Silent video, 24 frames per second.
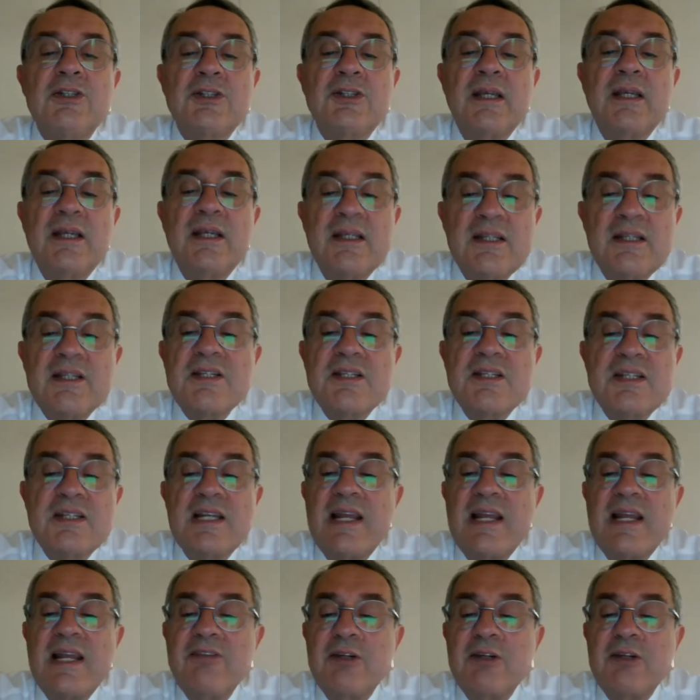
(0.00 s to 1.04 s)
You see,
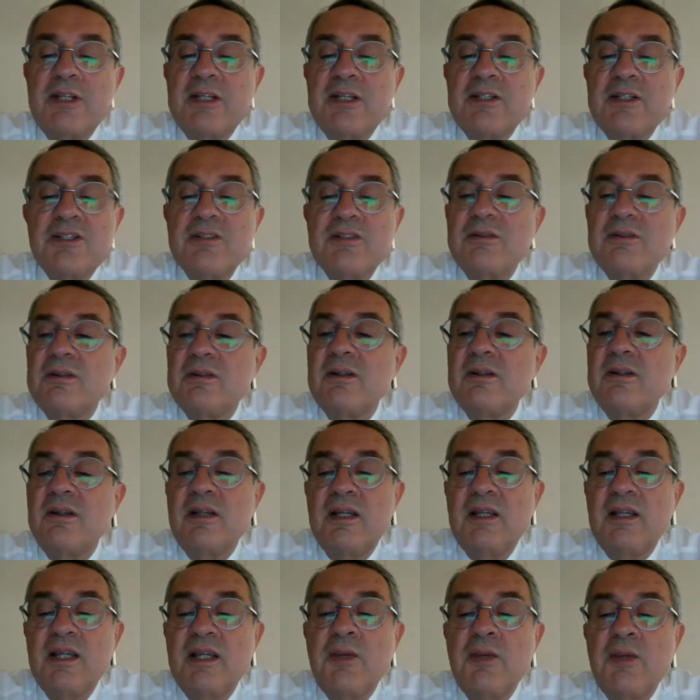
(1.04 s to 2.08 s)
this is 11 years.
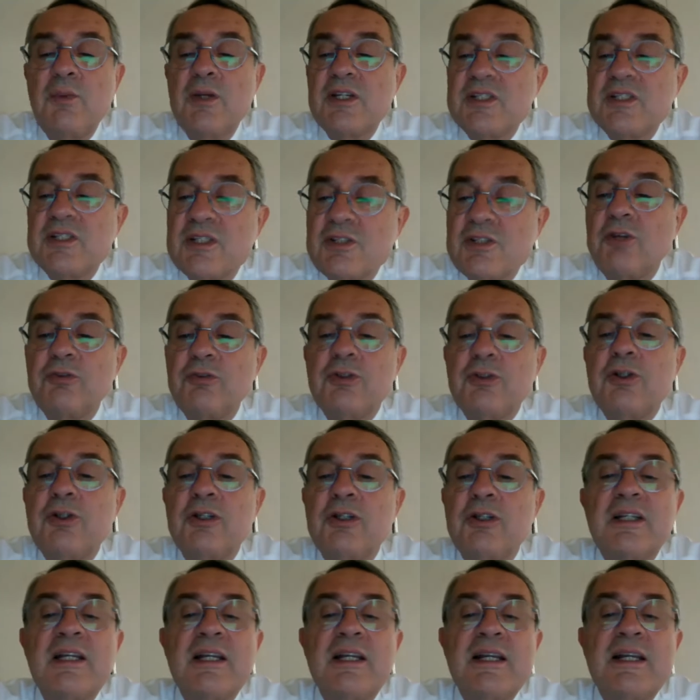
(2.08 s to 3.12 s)
He wears a
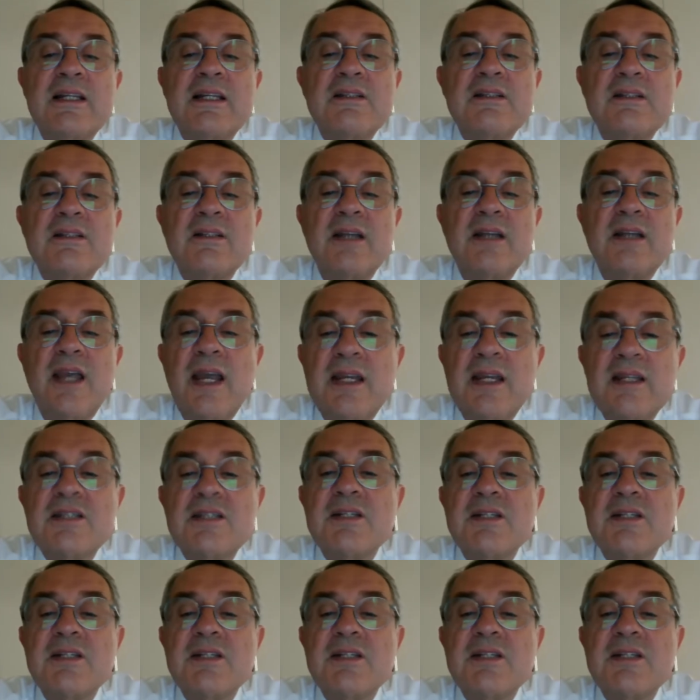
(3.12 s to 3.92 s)
soft contact lens,